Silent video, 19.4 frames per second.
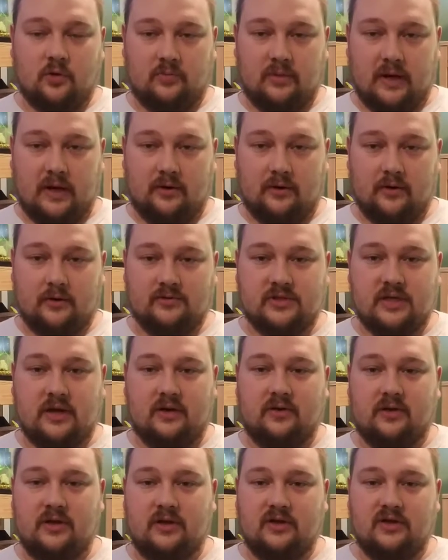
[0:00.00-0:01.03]
your power goes
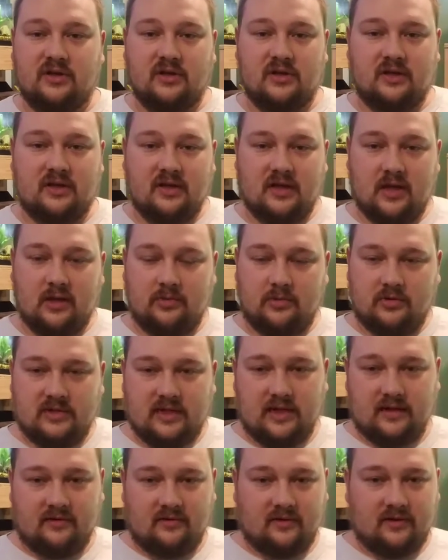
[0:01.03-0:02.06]
out and you need to keep your
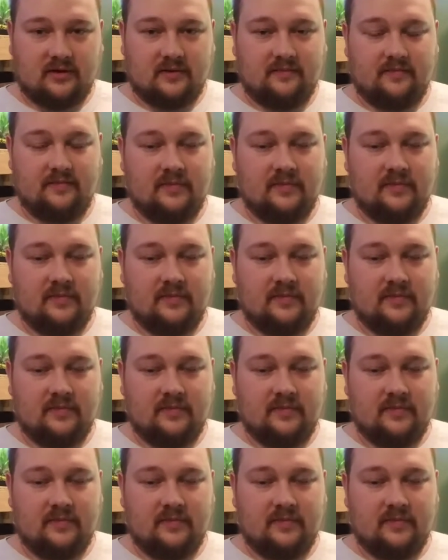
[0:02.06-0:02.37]
tank running.